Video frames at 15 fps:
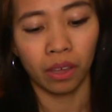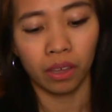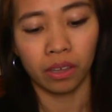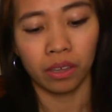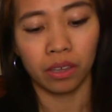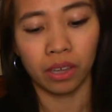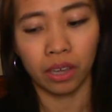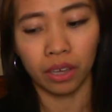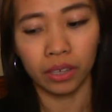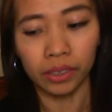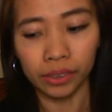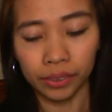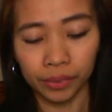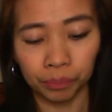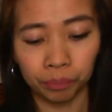
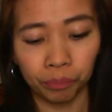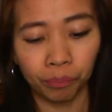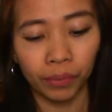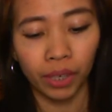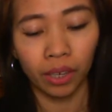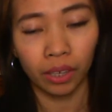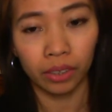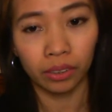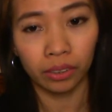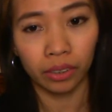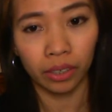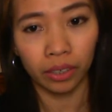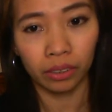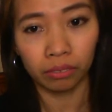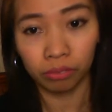Yes, and
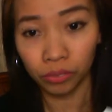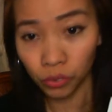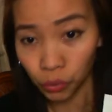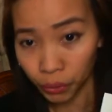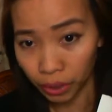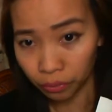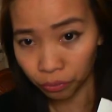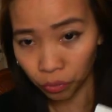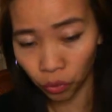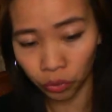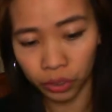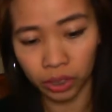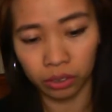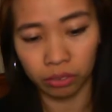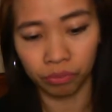then you can
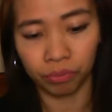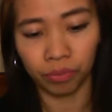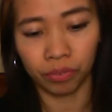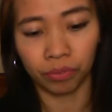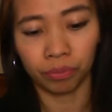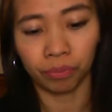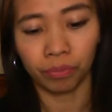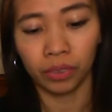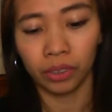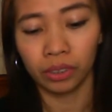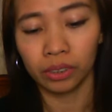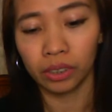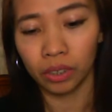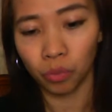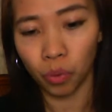fold it.
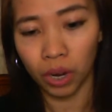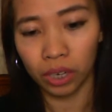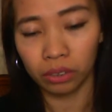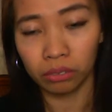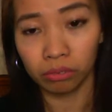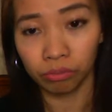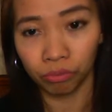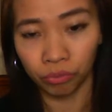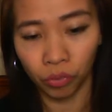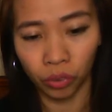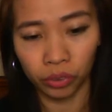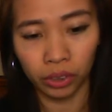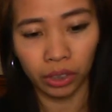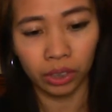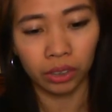Yeah, one,
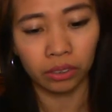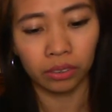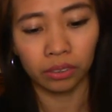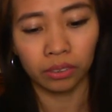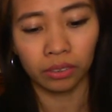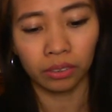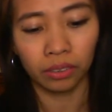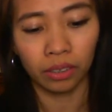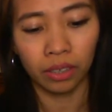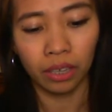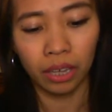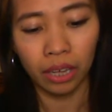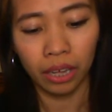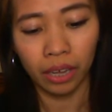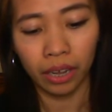fold it,
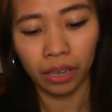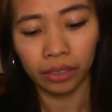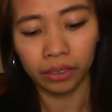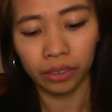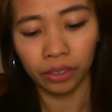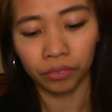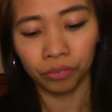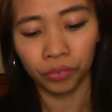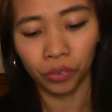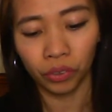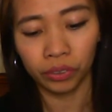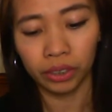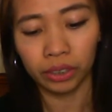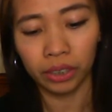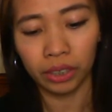and then
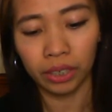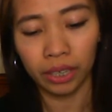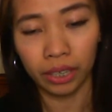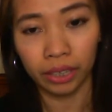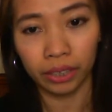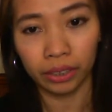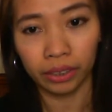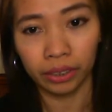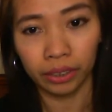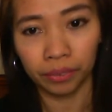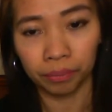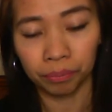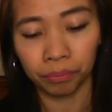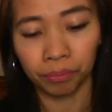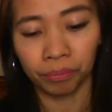fold it again,
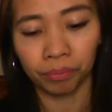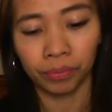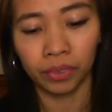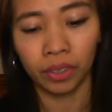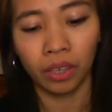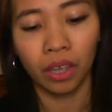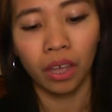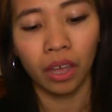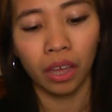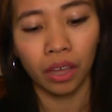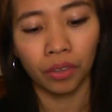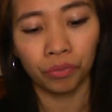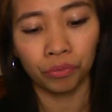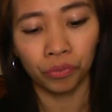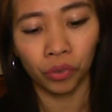
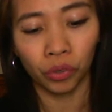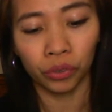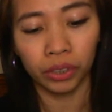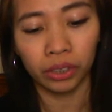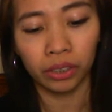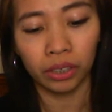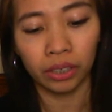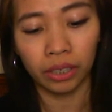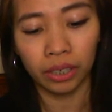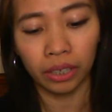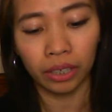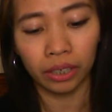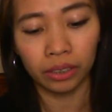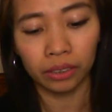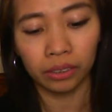and fold it
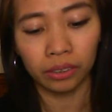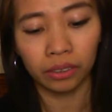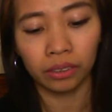again,